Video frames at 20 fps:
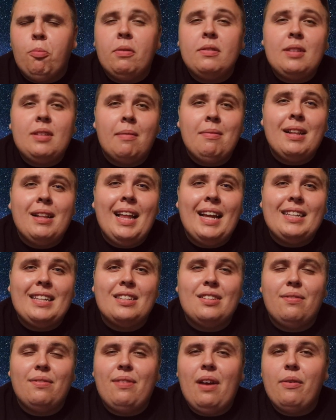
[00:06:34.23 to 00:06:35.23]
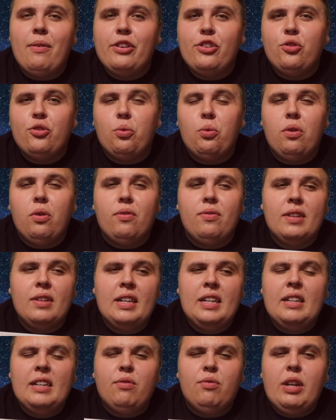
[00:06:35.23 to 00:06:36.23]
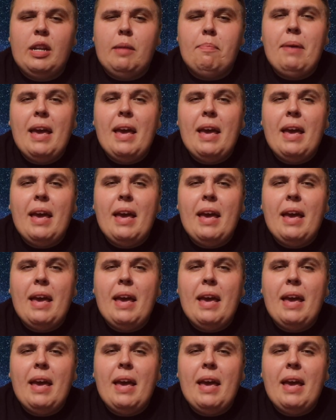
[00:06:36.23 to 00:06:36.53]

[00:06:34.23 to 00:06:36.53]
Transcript: But some collectors are very sort of really